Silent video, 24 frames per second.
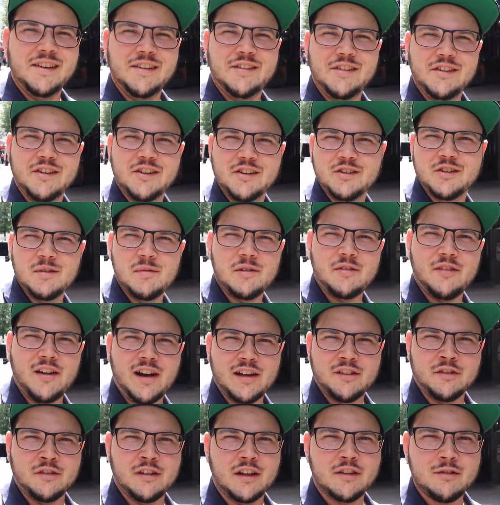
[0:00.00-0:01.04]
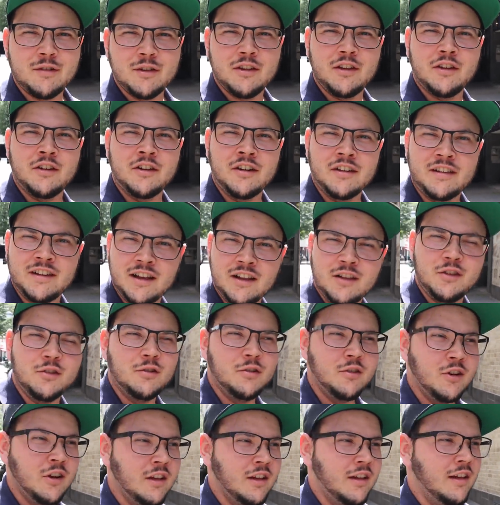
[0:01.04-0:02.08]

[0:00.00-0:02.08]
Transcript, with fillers: if you go on TripAdvisor, that's what they're going to tell you.